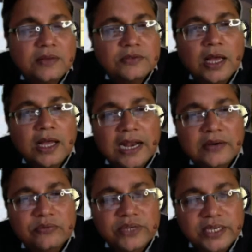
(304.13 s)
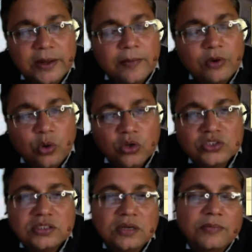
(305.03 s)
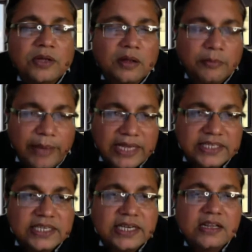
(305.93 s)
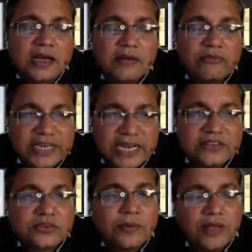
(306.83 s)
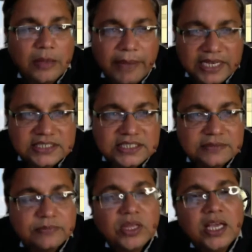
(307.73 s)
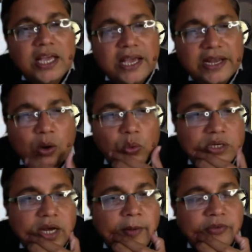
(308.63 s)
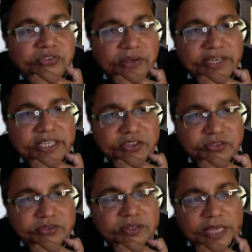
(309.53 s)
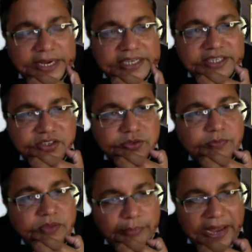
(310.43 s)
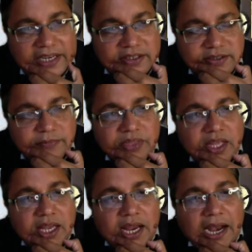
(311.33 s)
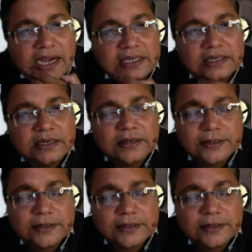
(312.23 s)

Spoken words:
So and we launched the Banking and Finance magazine around 7 years, 8 years back. And